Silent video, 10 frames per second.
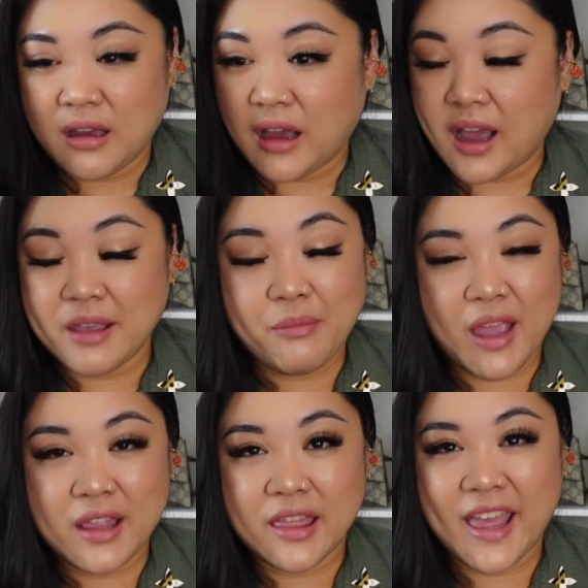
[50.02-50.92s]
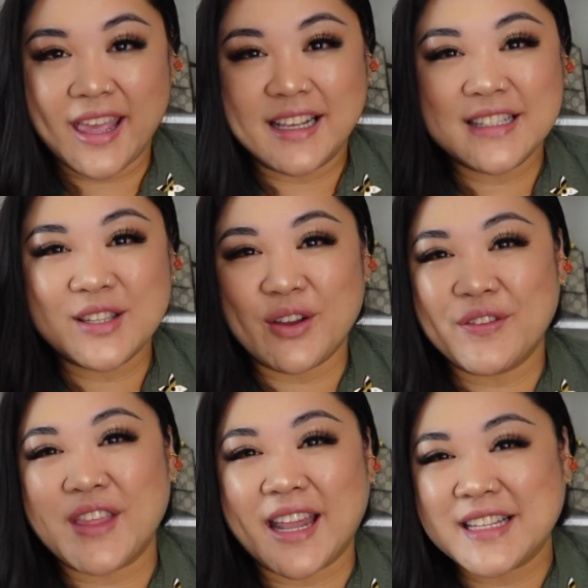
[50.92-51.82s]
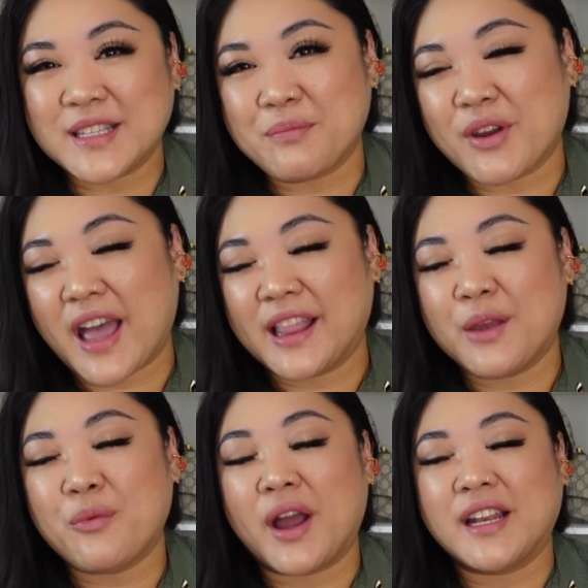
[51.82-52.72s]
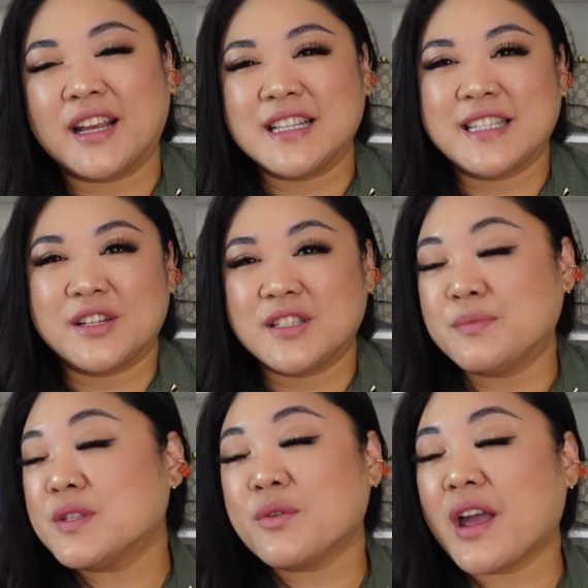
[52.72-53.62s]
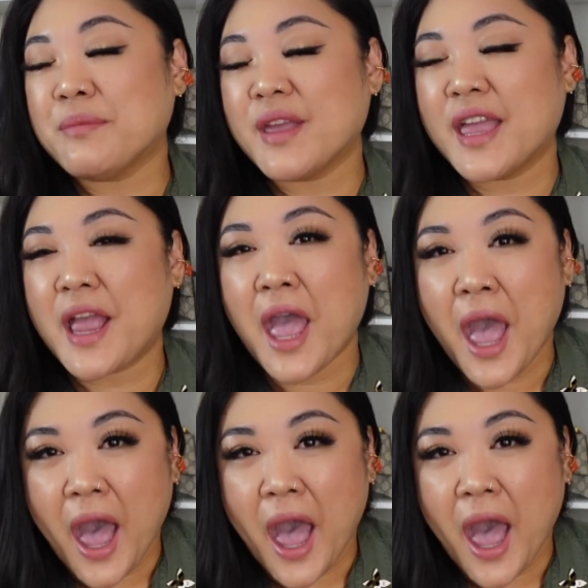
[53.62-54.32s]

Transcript: hype bathing, so if that is up your alley, why not consider subscribing